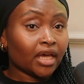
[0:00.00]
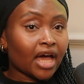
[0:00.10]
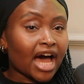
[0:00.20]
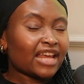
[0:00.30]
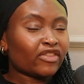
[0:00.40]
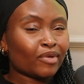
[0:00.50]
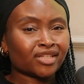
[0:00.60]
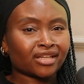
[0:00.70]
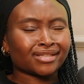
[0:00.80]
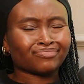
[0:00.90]
I left the meeting
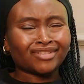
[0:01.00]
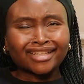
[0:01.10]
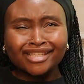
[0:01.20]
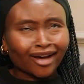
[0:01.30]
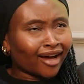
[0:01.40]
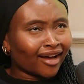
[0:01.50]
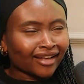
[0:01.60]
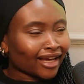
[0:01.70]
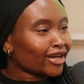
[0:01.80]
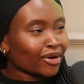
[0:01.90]
and I was like, it's her.
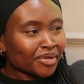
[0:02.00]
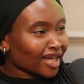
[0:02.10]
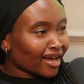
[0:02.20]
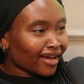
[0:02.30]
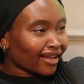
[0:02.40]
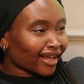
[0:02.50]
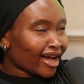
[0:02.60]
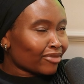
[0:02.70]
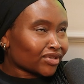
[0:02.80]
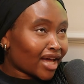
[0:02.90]
Like, I know it's her. Like,
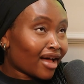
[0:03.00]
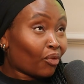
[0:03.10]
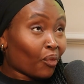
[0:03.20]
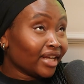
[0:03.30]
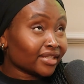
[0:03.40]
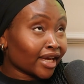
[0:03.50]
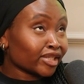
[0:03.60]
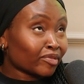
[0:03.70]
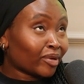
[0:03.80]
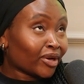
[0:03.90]
I'll wait to get
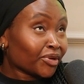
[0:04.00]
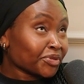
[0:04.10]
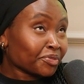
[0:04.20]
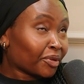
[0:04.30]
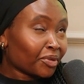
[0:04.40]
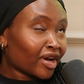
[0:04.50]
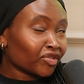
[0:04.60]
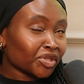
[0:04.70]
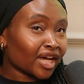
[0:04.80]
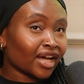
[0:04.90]
some emails, but whatever,
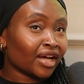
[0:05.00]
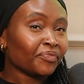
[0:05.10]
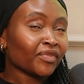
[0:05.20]
it's her.